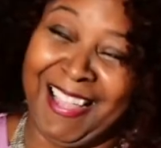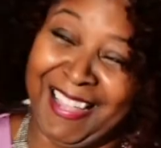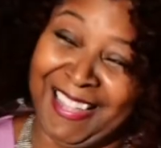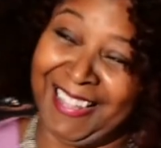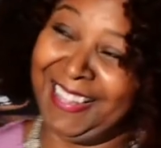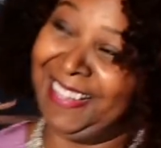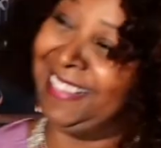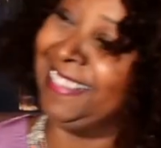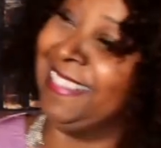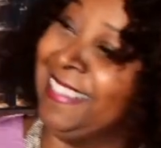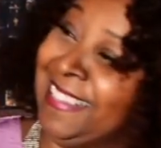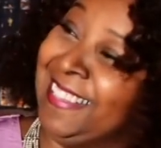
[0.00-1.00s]

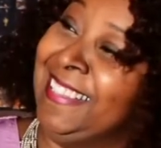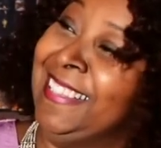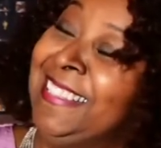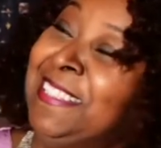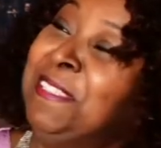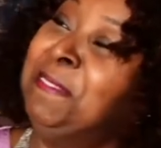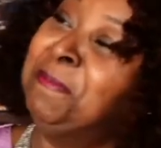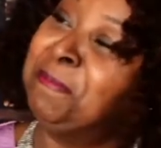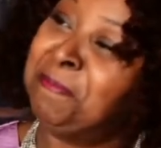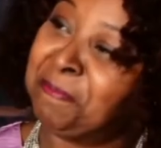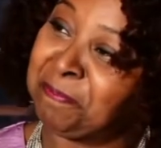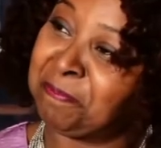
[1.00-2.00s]
now you're
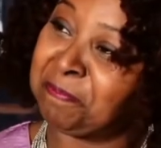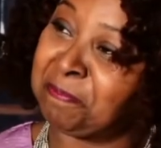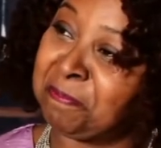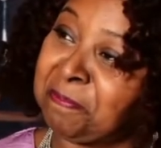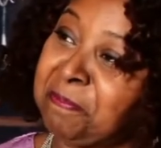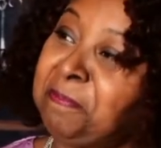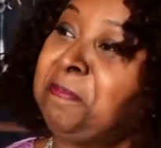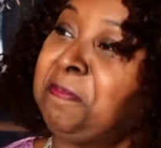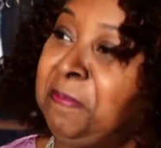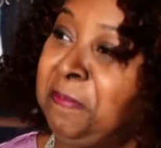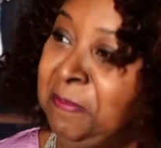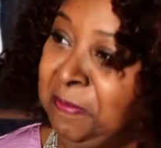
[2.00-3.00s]
married.
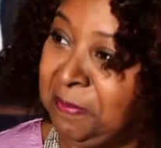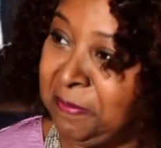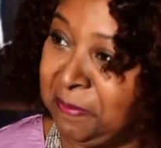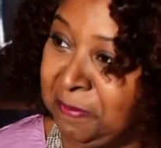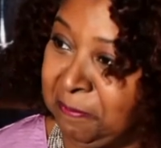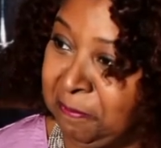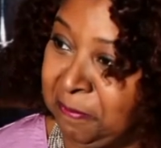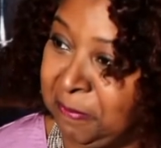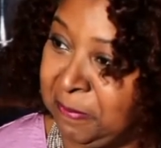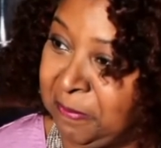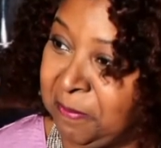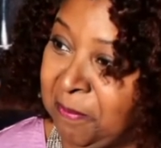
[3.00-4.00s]
How old are your
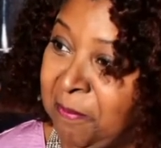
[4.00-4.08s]
children?